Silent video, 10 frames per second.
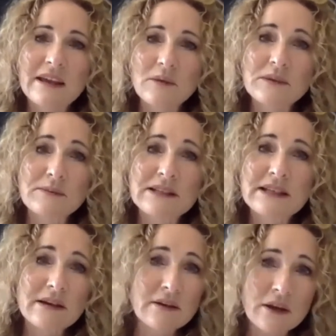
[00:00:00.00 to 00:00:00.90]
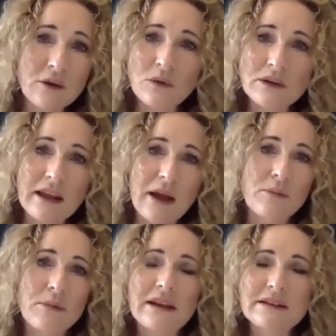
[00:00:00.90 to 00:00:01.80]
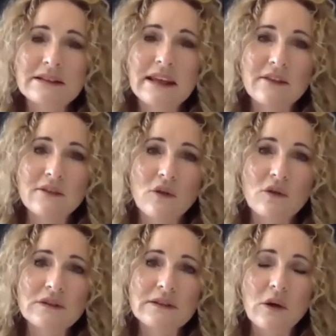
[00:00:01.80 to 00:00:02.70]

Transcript: And that was material in helping us get through.